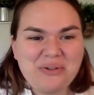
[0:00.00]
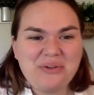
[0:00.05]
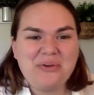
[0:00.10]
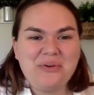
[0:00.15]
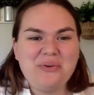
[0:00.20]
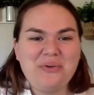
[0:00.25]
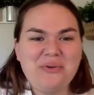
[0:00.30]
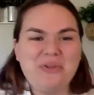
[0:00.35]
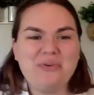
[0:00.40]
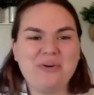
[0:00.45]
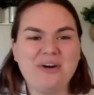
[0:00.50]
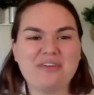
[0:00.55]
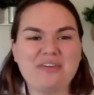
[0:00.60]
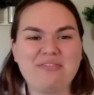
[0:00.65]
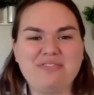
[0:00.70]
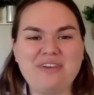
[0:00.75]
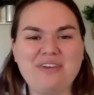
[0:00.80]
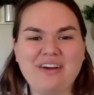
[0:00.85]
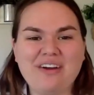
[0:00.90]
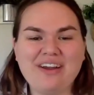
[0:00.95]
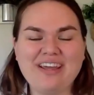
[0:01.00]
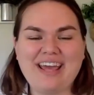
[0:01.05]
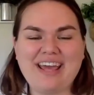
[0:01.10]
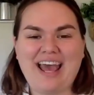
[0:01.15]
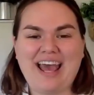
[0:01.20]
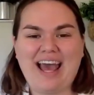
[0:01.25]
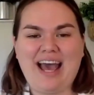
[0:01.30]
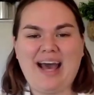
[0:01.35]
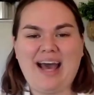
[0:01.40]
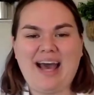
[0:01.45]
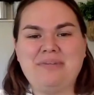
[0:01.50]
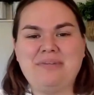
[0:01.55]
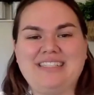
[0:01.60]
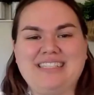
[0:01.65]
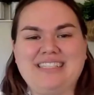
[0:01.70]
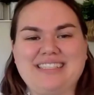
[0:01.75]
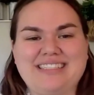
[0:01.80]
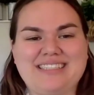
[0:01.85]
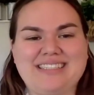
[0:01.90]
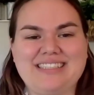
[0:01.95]
who you are very happy to
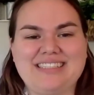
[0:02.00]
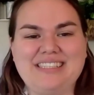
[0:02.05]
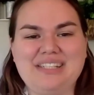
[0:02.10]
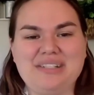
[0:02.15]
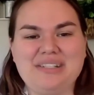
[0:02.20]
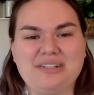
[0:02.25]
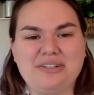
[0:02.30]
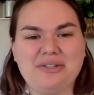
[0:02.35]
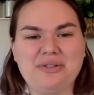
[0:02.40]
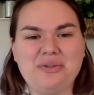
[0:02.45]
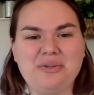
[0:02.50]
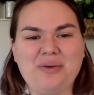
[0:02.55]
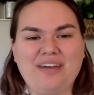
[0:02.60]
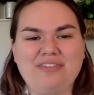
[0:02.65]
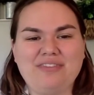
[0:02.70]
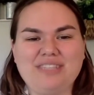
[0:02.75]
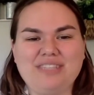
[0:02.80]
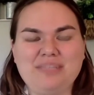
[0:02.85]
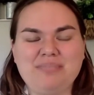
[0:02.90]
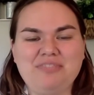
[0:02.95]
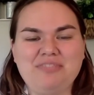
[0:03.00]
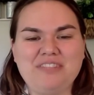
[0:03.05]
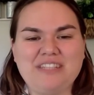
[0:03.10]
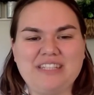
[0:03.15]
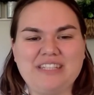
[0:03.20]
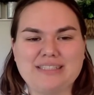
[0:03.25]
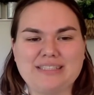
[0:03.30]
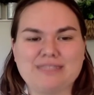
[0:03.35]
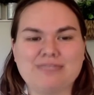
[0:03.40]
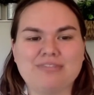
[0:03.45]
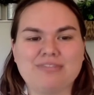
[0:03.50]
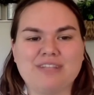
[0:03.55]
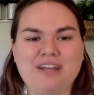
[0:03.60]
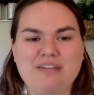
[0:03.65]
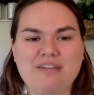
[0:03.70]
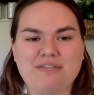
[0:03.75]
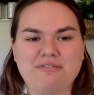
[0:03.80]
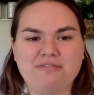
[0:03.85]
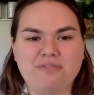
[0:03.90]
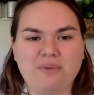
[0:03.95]
see or who you have deep feelings of
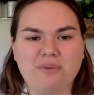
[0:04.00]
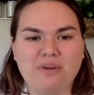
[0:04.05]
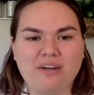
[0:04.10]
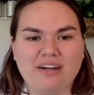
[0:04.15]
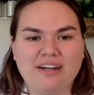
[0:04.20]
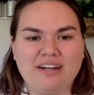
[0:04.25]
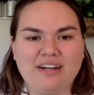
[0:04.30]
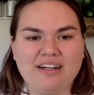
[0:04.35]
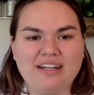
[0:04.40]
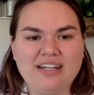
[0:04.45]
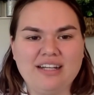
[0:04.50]
love for.